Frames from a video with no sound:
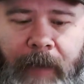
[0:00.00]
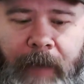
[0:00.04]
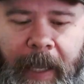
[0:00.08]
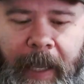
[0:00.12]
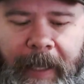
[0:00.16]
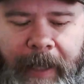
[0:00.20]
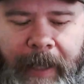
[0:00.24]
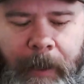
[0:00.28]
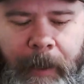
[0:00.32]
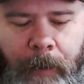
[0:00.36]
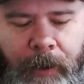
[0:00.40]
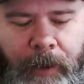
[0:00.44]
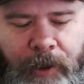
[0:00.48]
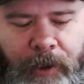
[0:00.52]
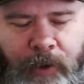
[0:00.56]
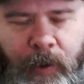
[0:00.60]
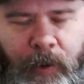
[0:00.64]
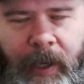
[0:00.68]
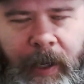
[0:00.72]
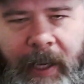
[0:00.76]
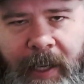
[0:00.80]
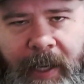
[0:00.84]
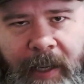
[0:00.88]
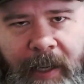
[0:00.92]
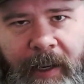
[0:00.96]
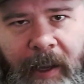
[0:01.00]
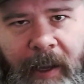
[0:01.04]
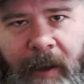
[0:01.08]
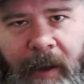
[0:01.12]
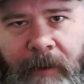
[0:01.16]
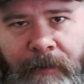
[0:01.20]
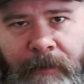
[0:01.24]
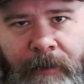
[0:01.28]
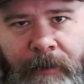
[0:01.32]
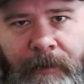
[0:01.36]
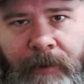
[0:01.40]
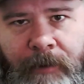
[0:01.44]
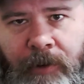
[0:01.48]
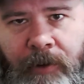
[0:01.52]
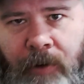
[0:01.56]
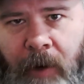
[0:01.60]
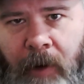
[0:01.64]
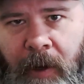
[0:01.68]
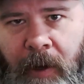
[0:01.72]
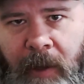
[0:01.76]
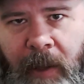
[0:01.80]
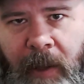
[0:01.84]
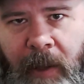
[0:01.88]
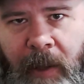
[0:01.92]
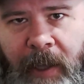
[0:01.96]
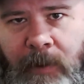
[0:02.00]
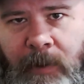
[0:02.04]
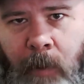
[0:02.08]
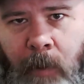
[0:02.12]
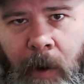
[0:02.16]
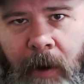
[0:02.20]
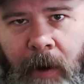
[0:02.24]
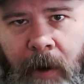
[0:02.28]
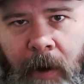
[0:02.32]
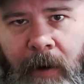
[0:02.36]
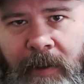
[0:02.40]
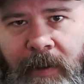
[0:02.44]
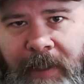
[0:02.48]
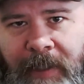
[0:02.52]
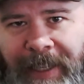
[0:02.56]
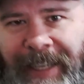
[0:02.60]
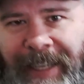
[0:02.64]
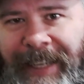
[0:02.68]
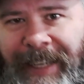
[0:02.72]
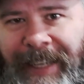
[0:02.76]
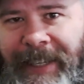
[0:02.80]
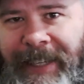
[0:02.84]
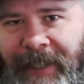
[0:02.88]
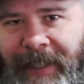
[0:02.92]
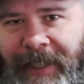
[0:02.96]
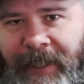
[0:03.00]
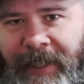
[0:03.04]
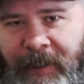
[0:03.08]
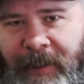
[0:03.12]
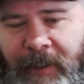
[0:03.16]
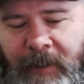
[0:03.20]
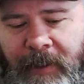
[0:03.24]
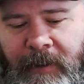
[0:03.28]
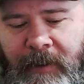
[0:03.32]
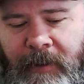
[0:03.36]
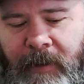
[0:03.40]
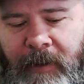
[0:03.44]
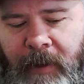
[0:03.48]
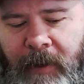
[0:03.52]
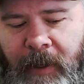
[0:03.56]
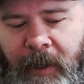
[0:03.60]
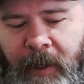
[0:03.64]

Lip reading: and they would drink enough of the drug-laced water to get addicted,